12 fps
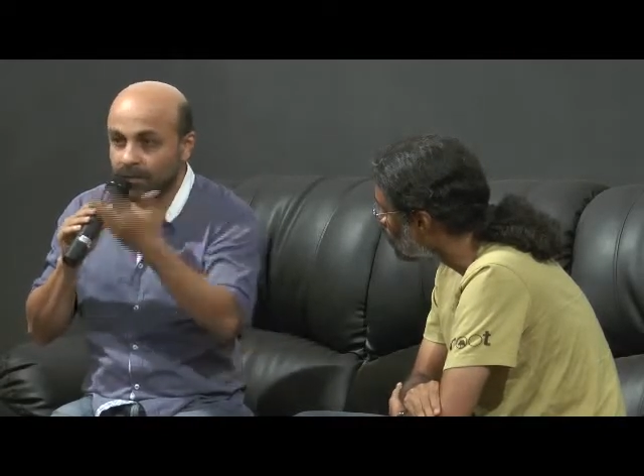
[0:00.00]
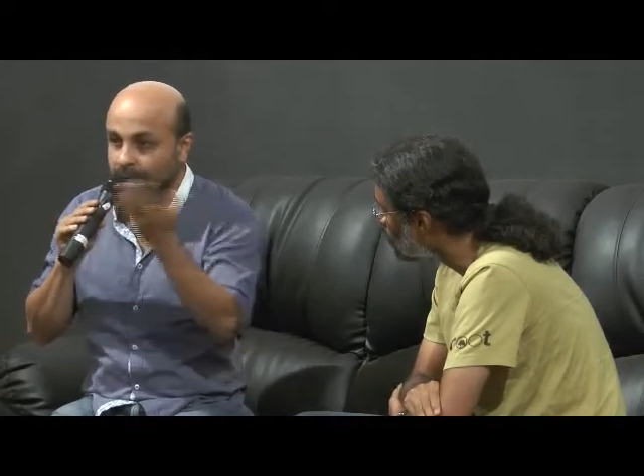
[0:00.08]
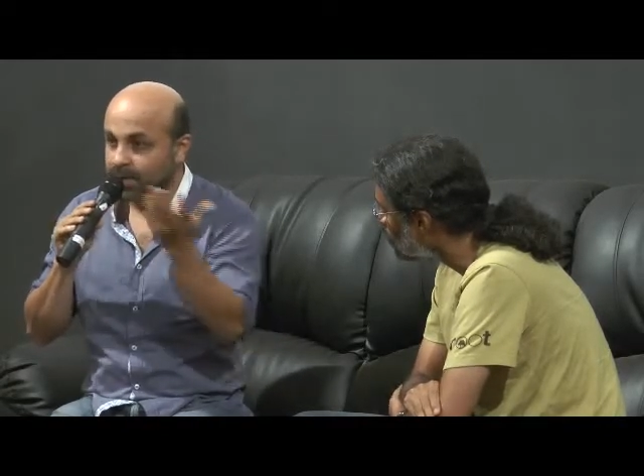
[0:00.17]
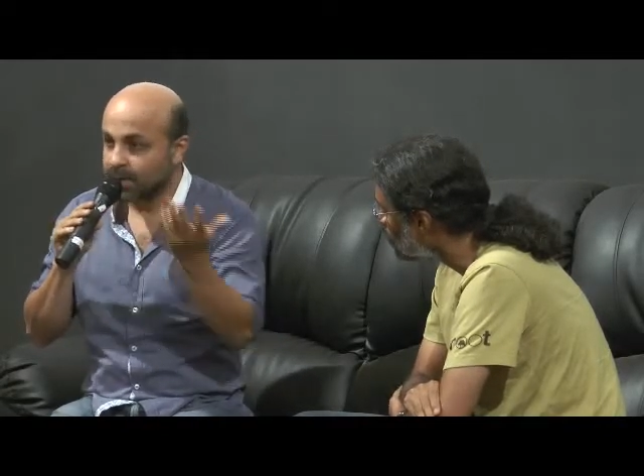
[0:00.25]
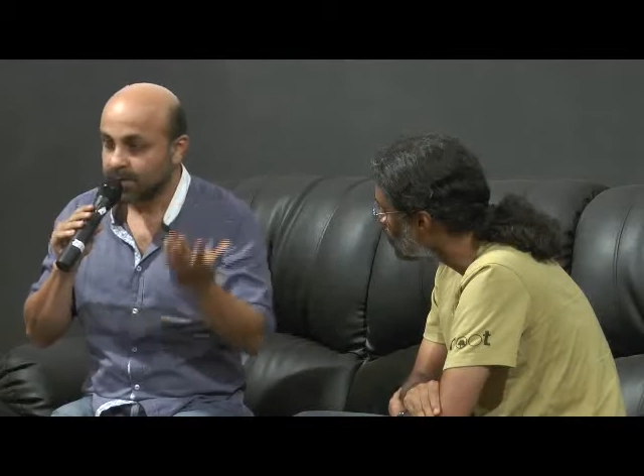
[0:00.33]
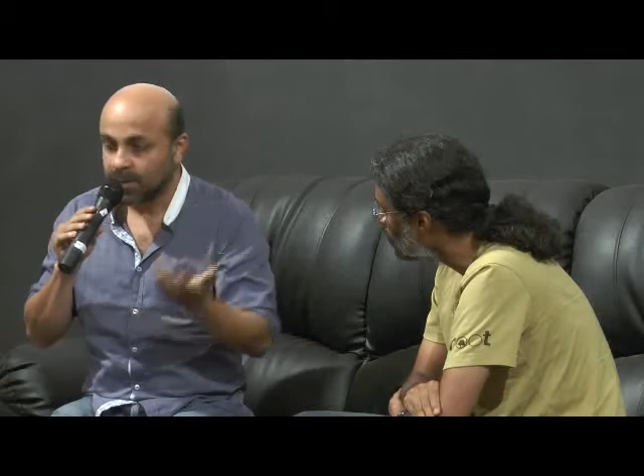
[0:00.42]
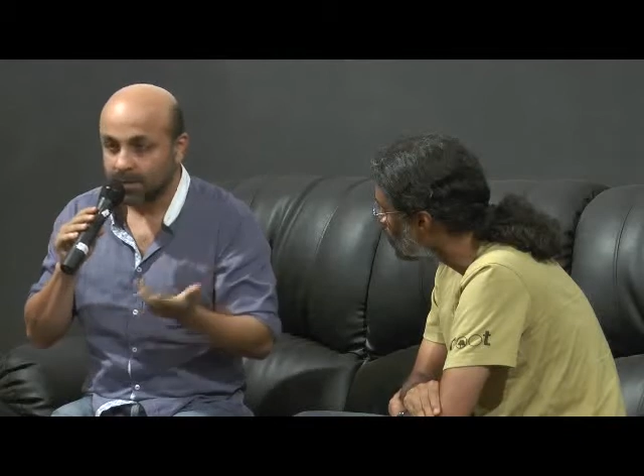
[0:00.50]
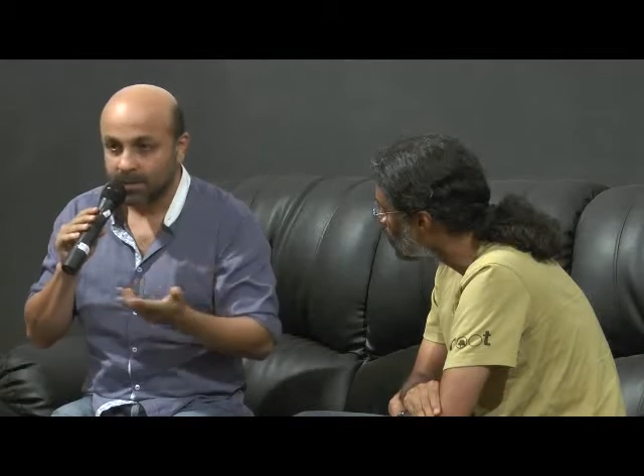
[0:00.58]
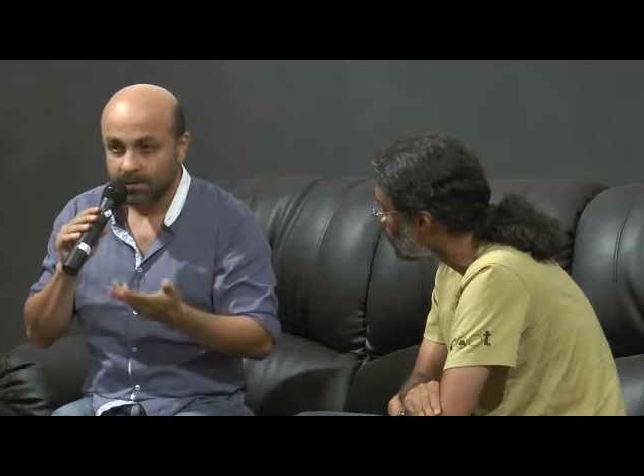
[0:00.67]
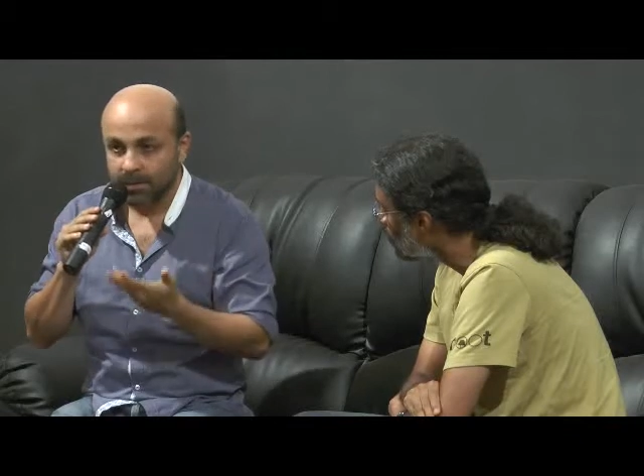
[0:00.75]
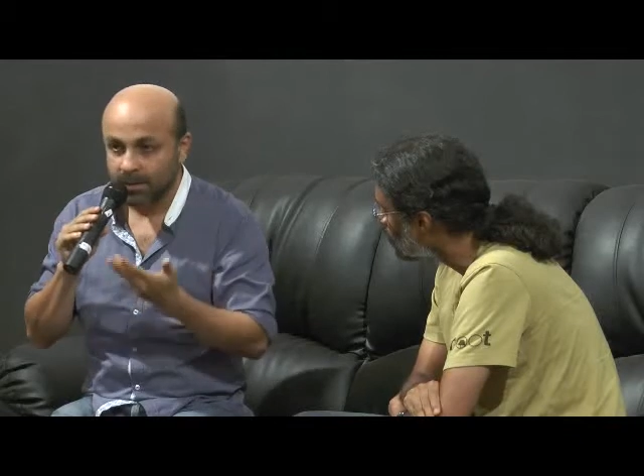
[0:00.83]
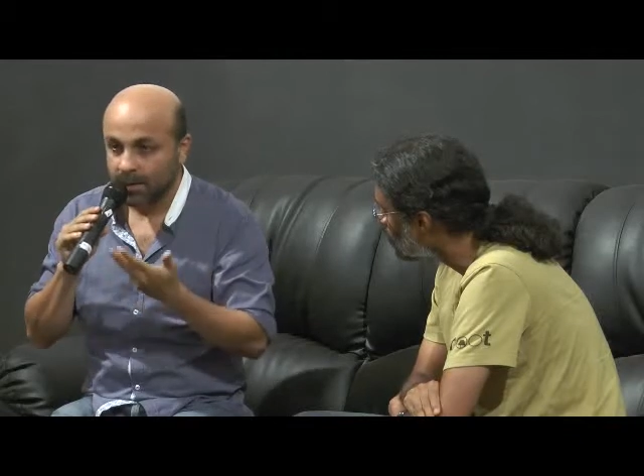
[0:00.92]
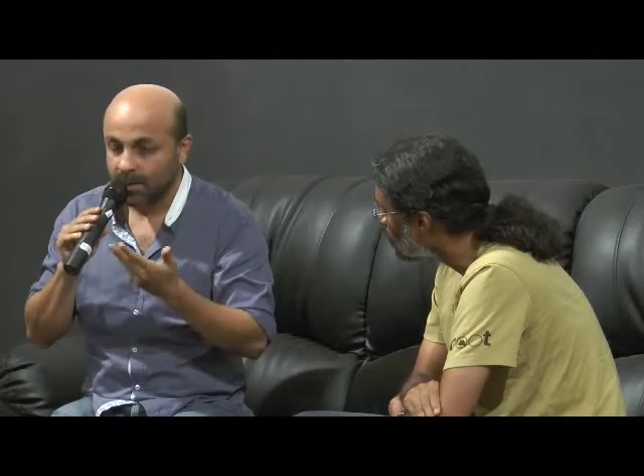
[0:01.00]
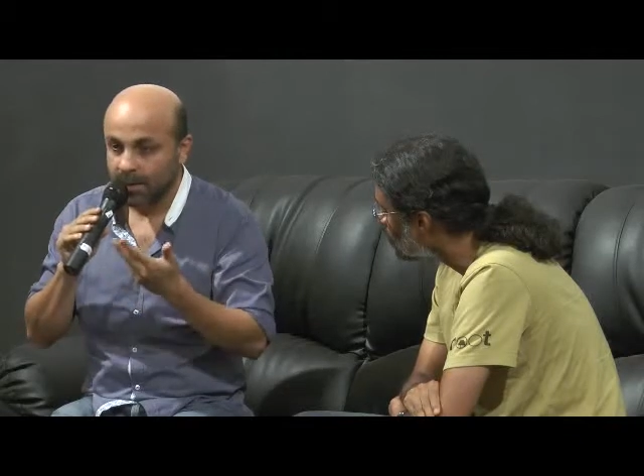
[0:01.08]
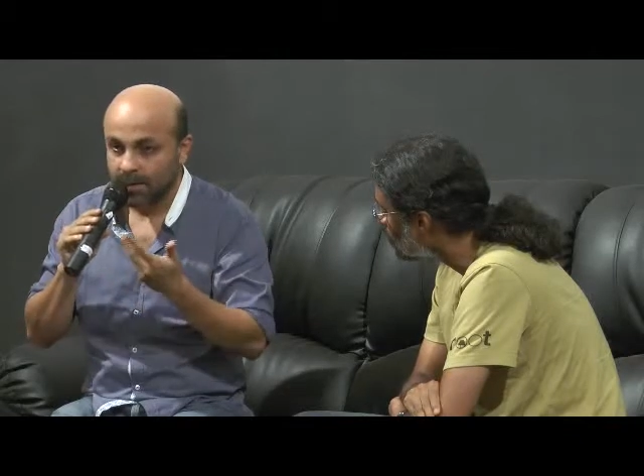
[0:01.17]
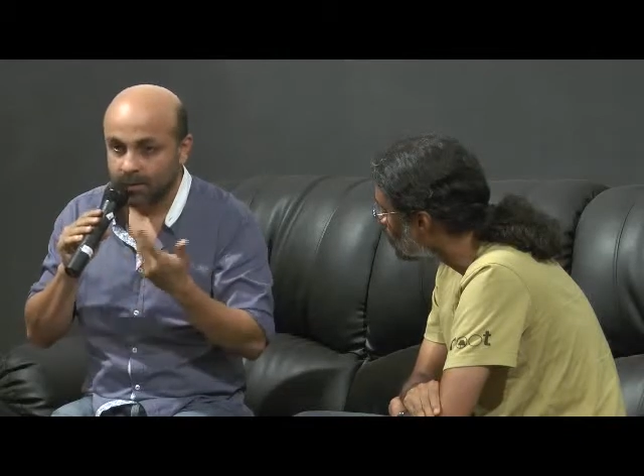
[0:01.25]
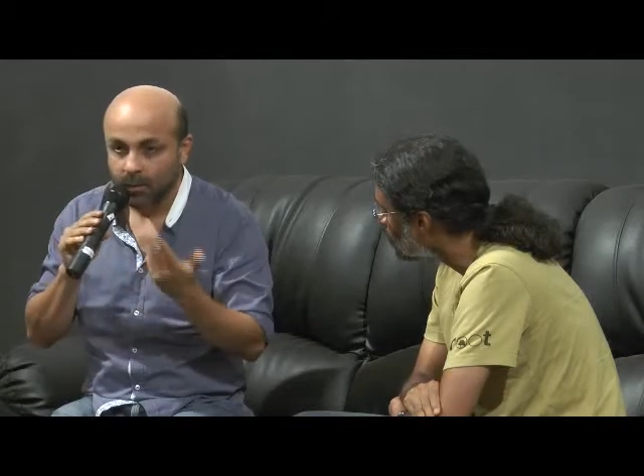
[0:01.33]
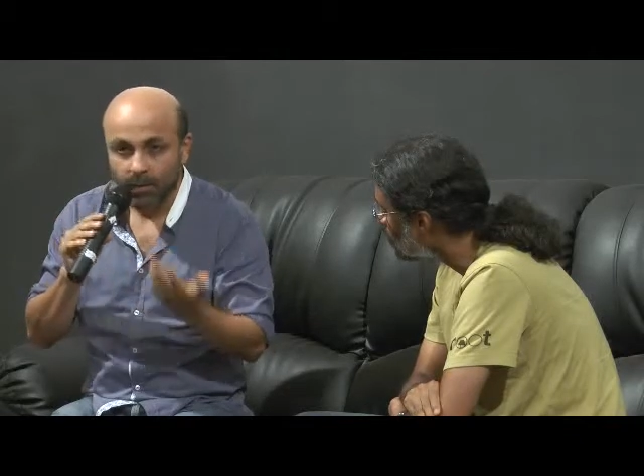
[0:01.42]
festivals it
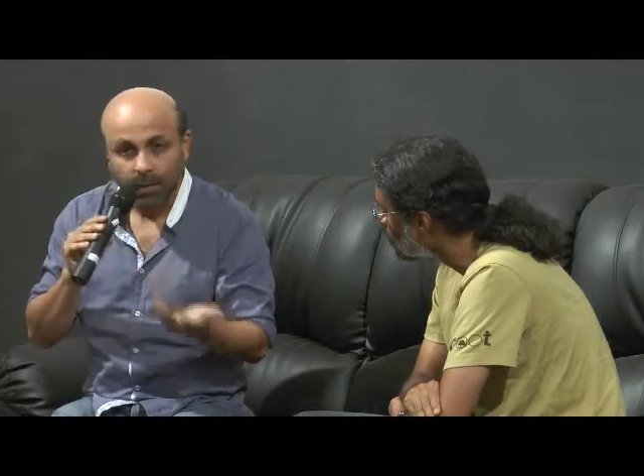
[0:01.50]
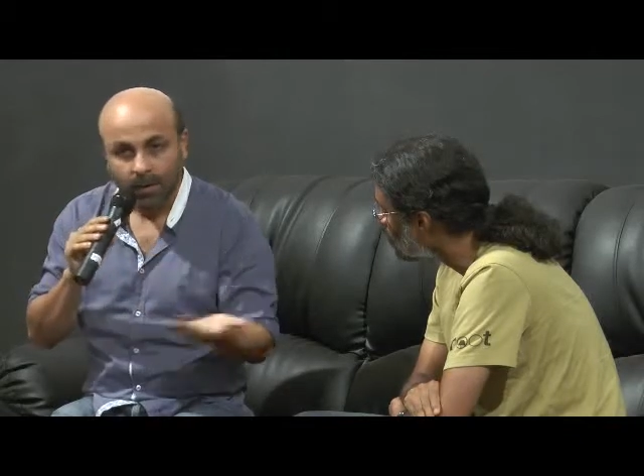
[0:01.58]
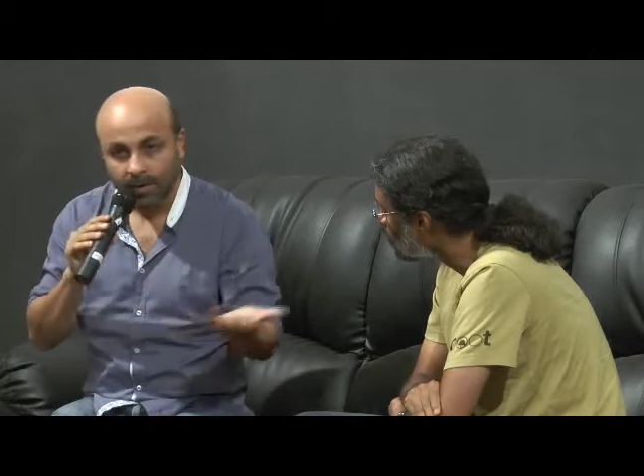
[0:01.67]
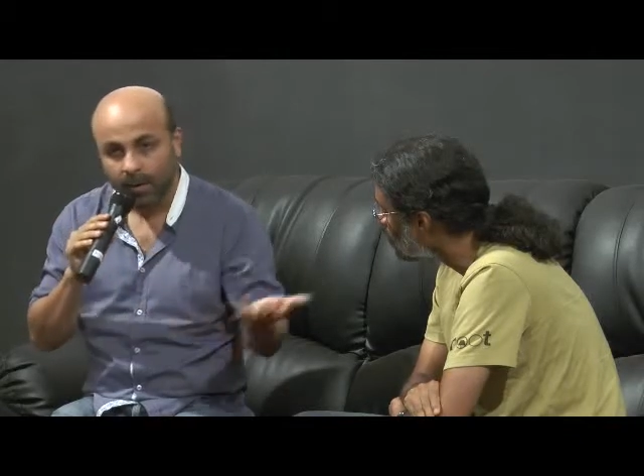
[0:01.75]
has worked,